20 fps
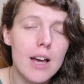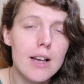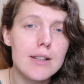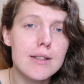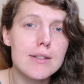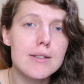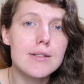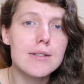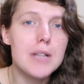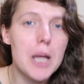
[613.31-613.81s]

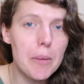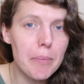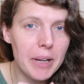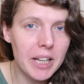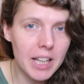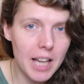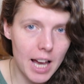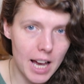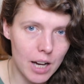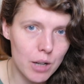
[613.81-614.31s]

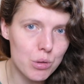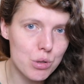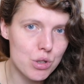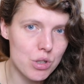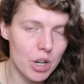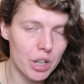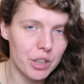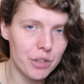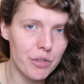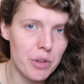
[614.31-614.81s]
stepping
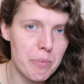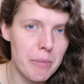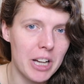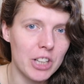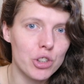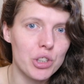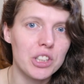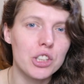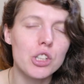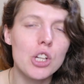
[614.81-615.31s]
outside of the
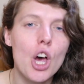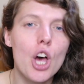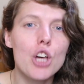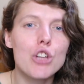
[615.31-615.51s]
matrix,